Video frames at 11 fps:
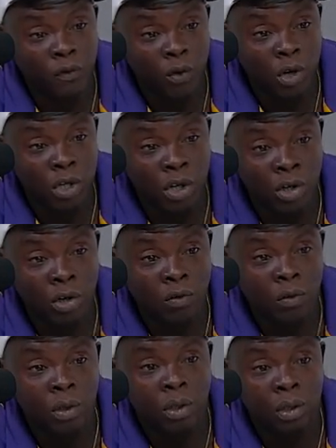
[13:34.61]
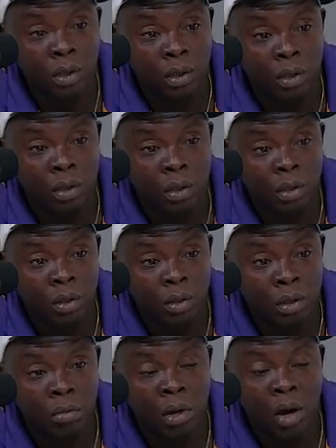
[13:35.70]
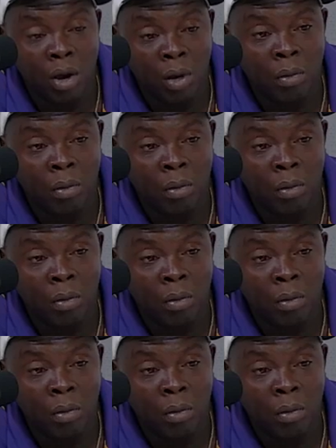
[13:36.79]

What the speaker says: turnovers by Auburn.